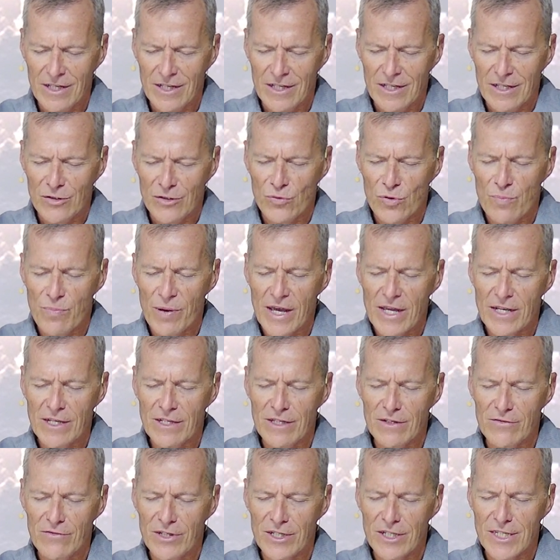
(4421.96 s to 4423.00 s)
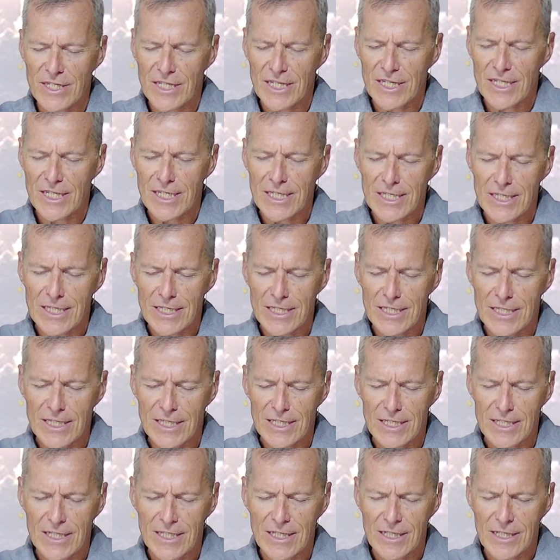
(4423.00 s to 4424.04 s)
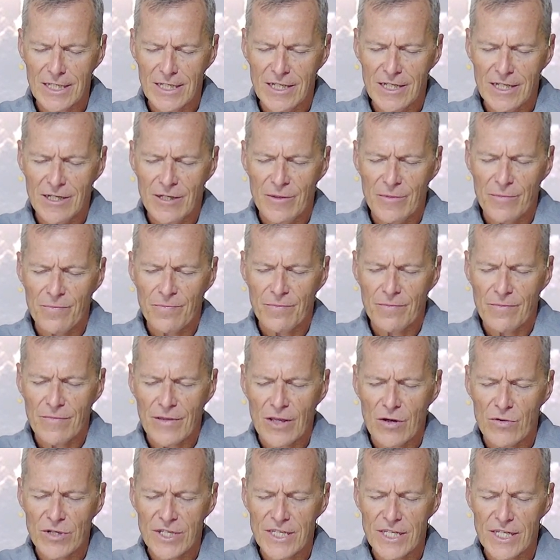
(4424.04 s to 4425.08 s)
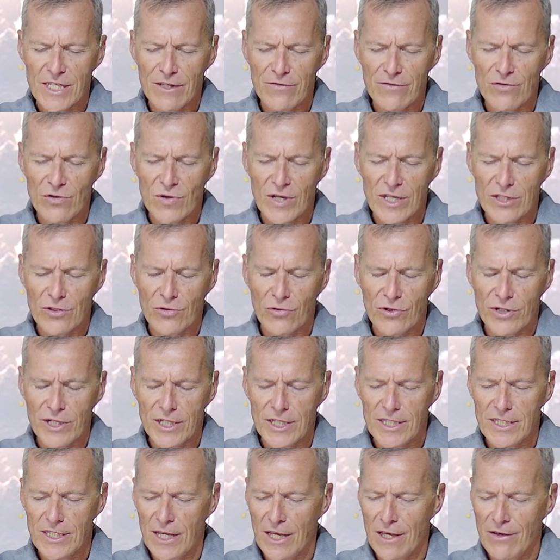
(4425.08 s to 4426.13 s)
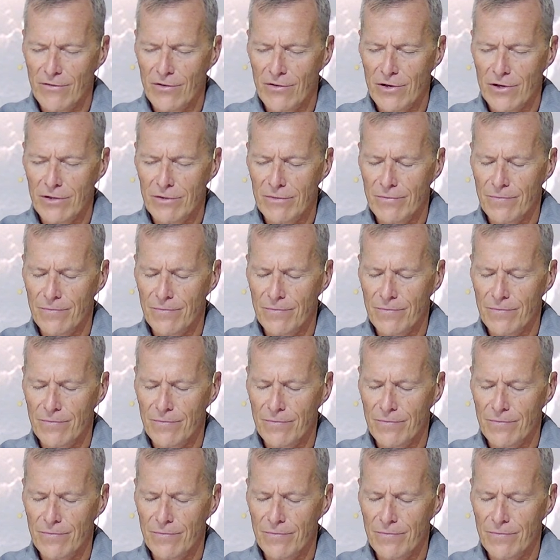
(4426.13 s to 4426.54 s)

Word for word: repent of their sins, receive you as Lord and Savior,